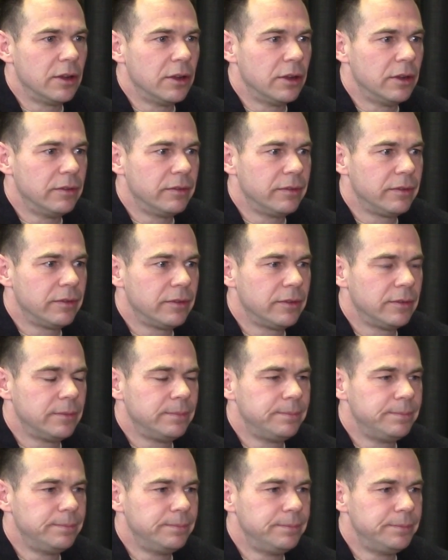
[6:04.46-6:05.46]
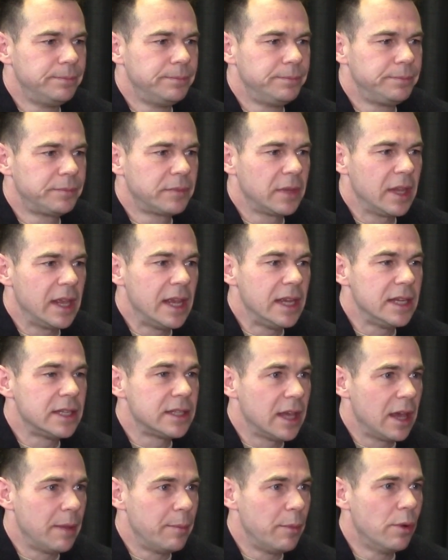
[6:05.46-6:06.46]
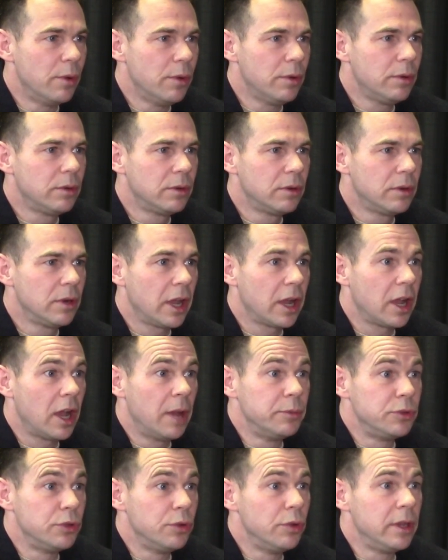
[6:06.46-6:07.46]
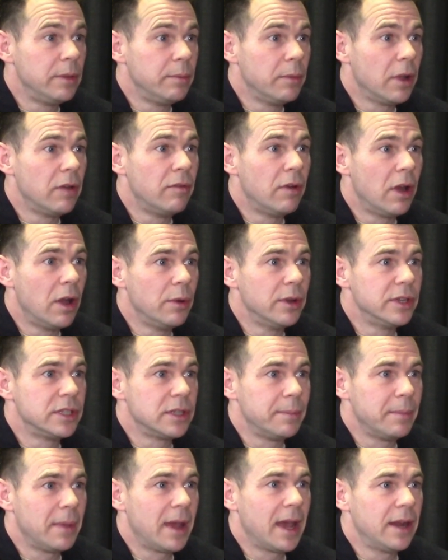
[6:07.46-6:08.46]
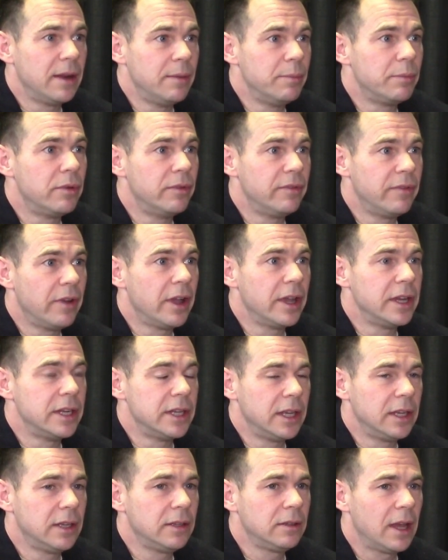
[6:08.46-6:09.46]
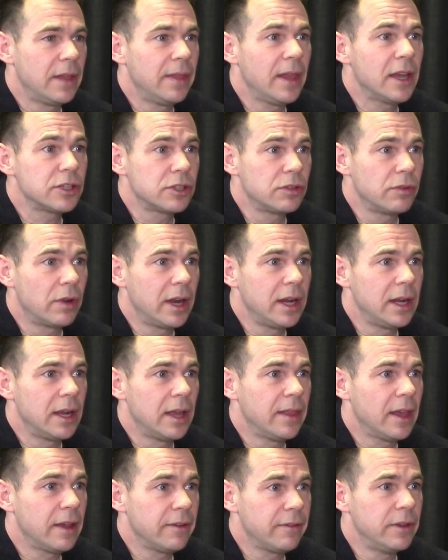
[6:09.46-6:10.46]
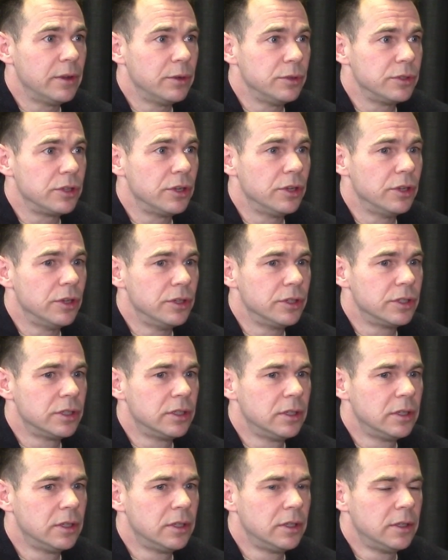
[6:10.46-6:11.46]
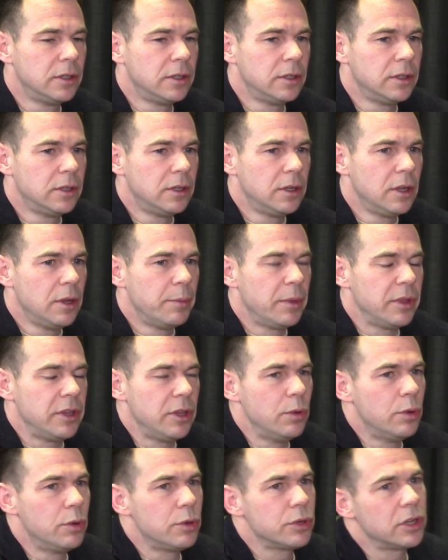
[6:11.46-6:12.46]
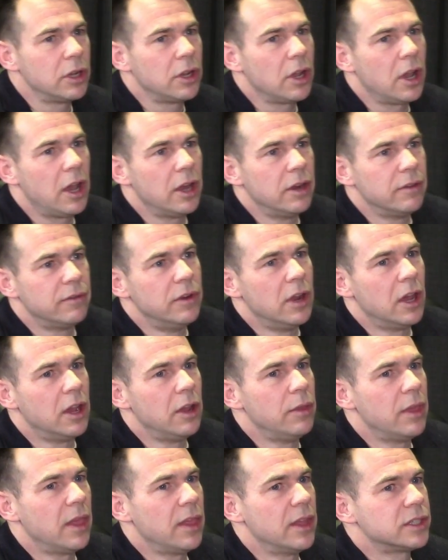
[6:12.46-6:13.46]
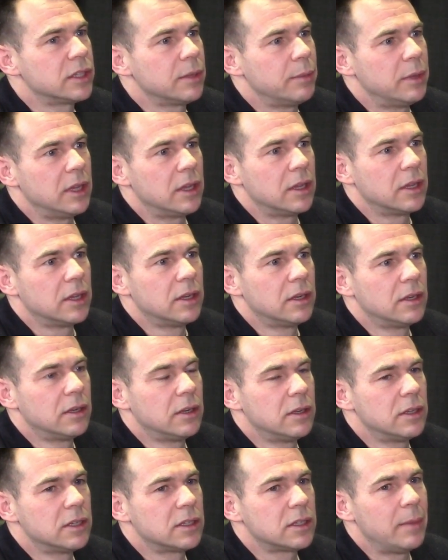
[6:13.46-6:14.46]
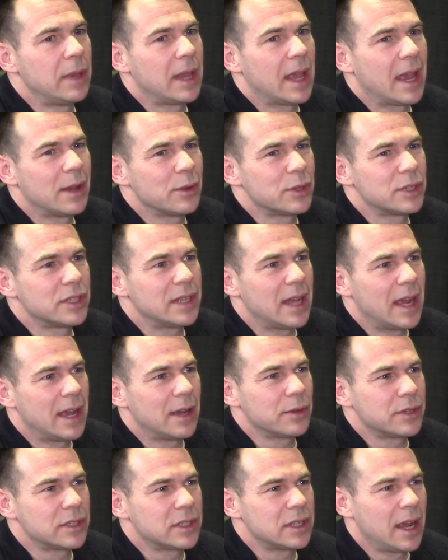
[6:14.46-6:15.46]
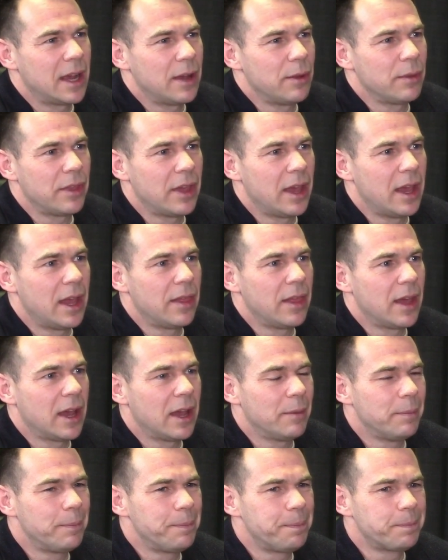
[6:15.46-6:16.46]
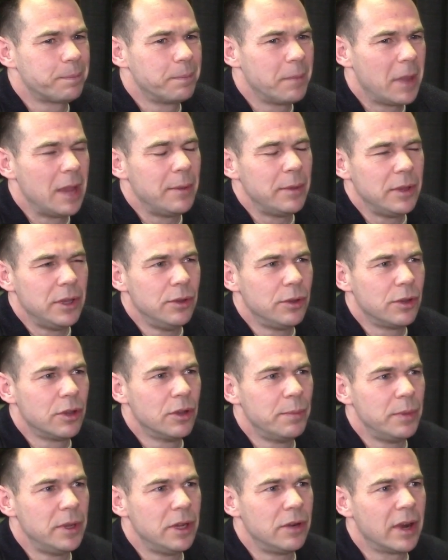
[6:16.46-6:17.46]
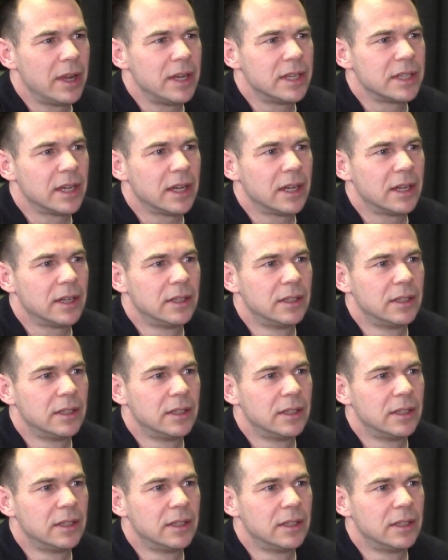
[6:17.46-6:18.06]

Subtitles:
of, is there more? Like, I'm doing my role as a man in providing, and that's great, and that feels good. But you also kind of know that there's something else out there that maybe you could be greater.